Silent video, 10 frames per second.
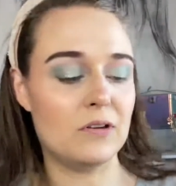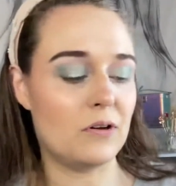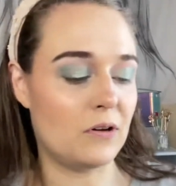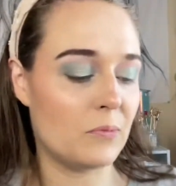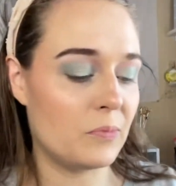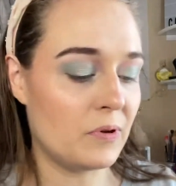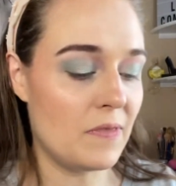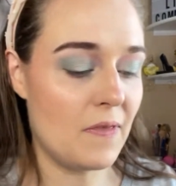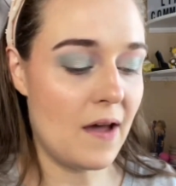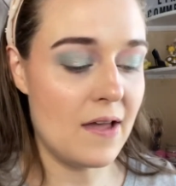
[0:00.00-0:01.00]
go put
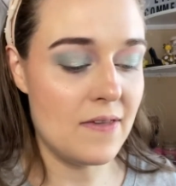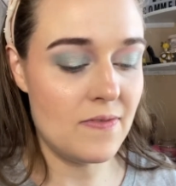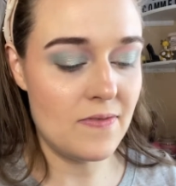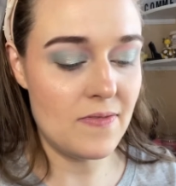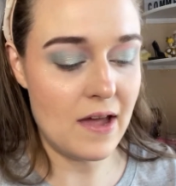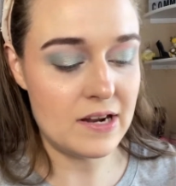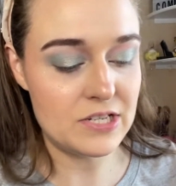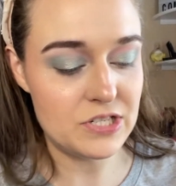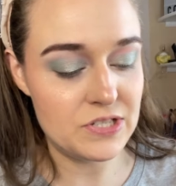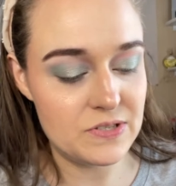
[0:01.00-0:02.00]
that in that
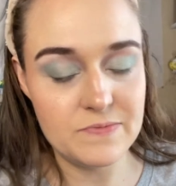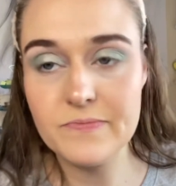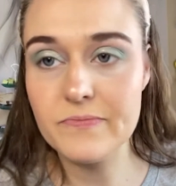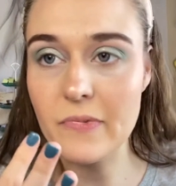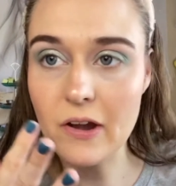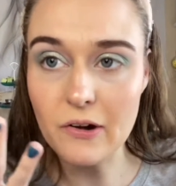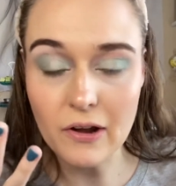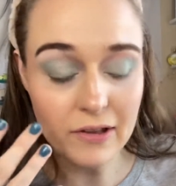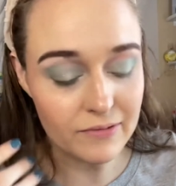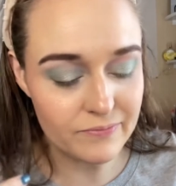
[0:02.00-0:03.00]

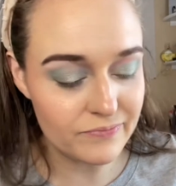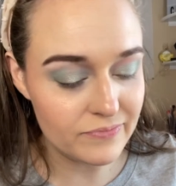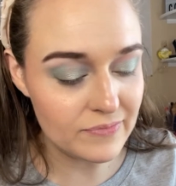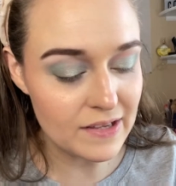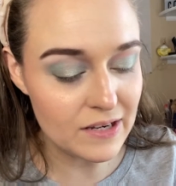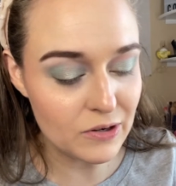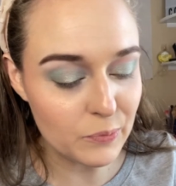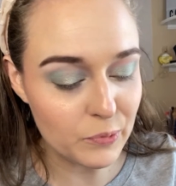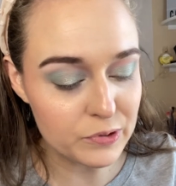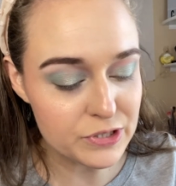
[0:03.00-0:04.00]
area, the inner
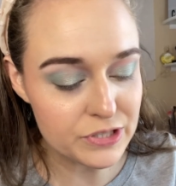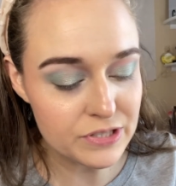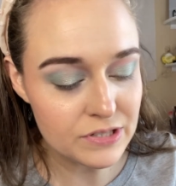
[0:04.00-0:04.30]
portion.